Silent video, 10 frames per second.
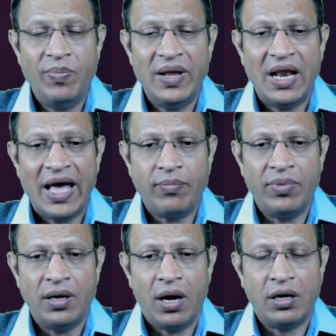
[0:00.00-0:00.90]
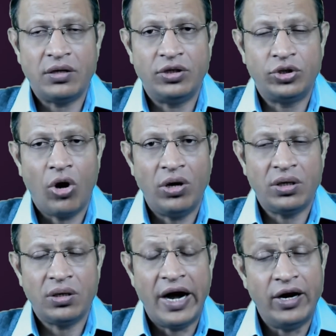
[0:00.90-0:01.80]
be liable under the tort
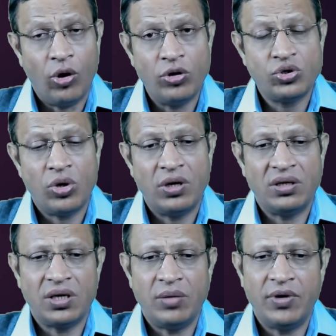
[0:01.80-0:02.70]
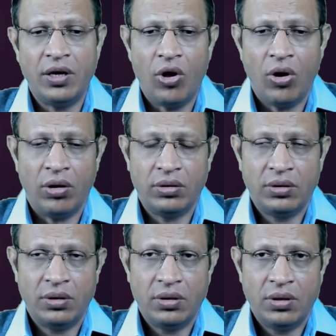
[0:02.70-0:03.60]
and also under the criminal law.
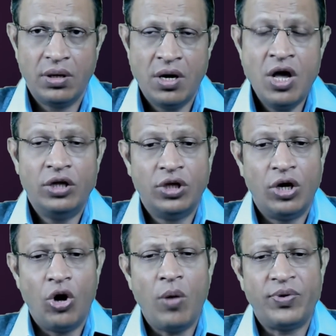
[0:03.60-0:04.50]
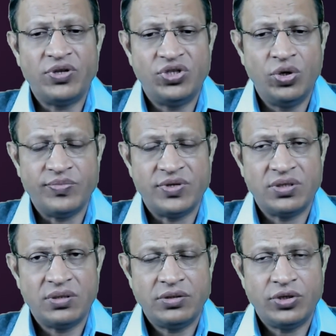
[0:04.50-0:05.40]
The law
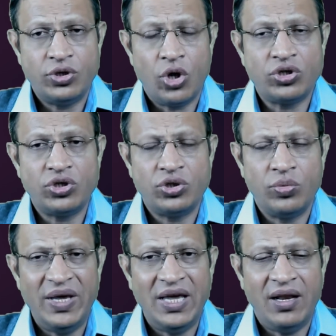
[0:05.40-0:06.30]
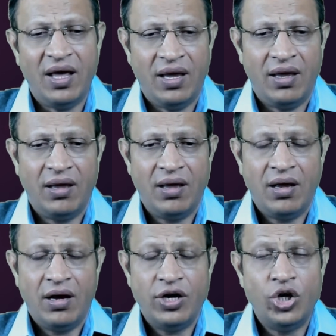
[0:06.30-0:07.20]
presumes the doctor to be in a
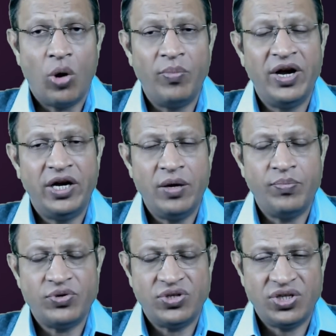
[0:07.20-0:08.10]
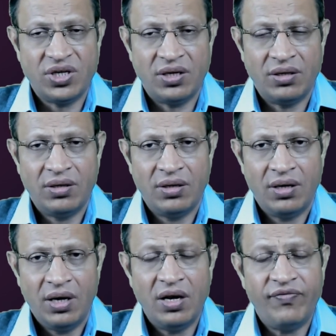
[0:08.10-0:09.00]
dominating position
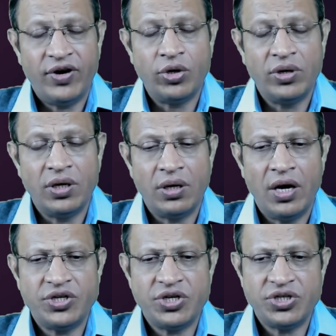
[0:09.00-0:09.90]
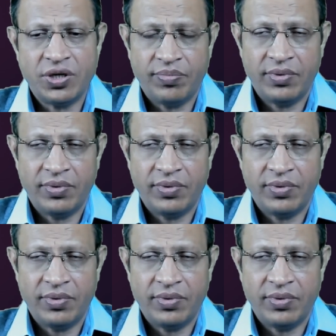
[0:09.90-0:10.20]
in a fiduciary relationship.